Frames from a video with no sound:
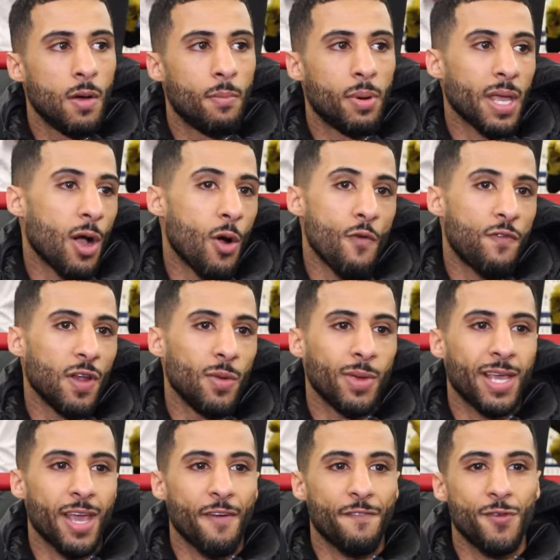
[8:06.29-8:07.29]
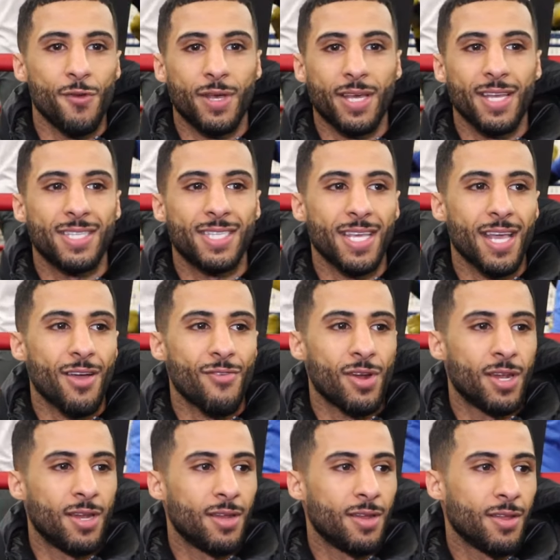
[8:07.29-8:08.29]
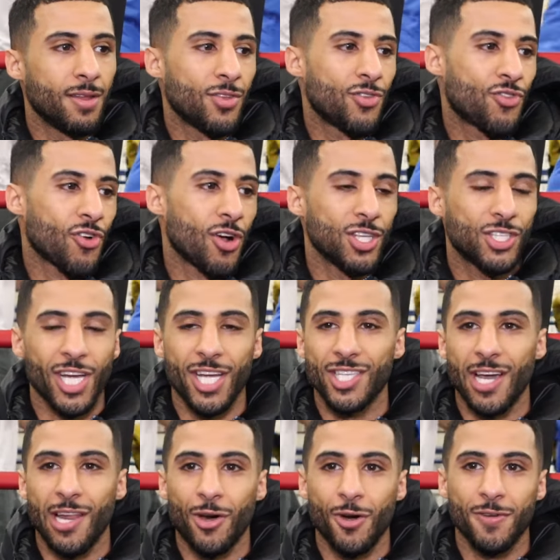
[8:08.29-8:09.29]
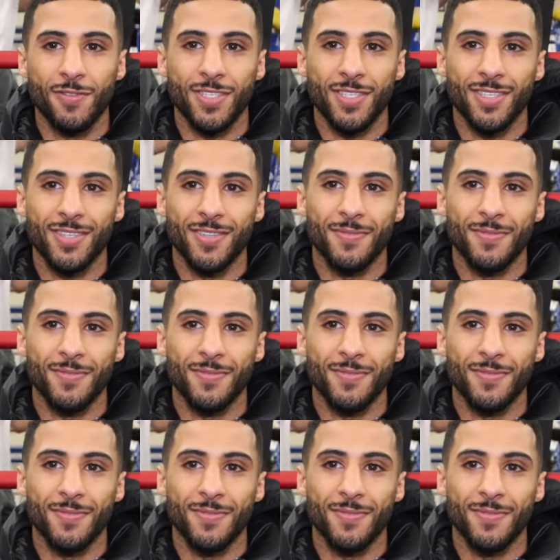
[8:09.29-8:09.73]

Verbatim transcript: but yeah, hopefully we get a few kids here and try and change their lives.